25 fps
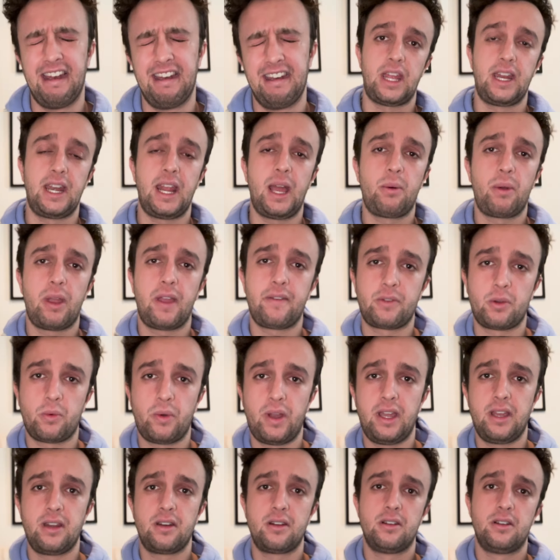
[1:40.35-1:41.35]
And now we have to
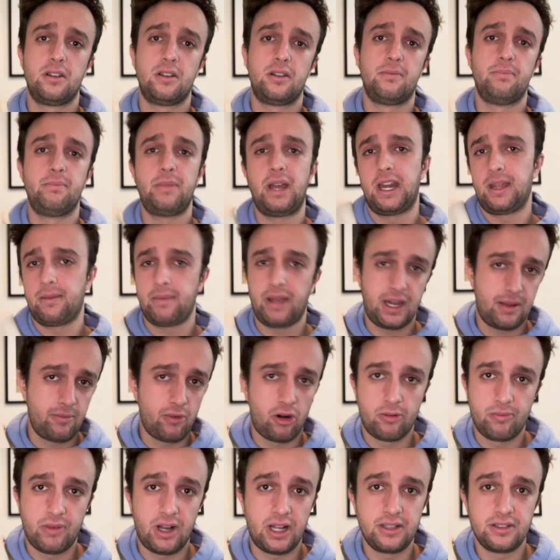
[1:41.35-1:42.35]
wait many, many
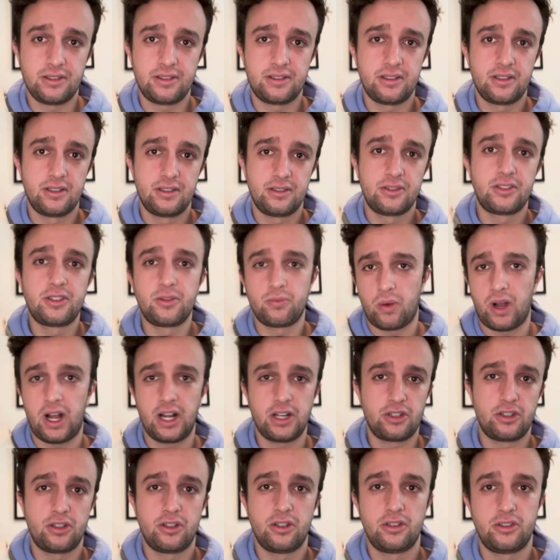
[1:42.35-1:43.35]
more months to
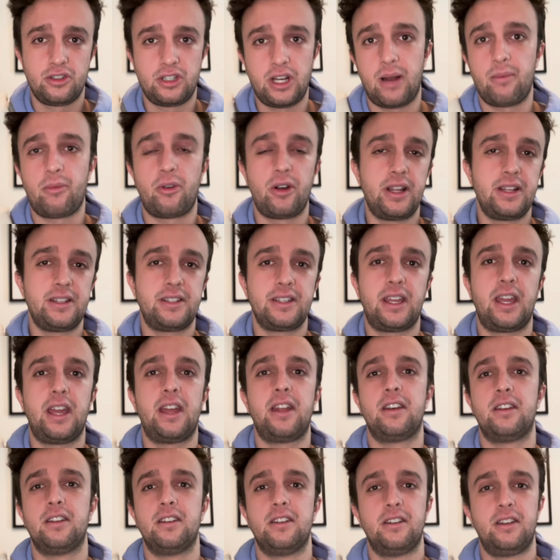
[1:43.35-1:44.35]
watch Ja Morant
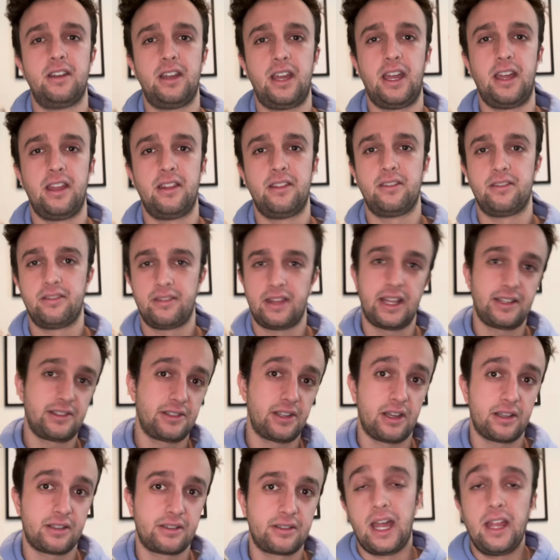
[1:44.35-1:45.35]
again, and that sucks.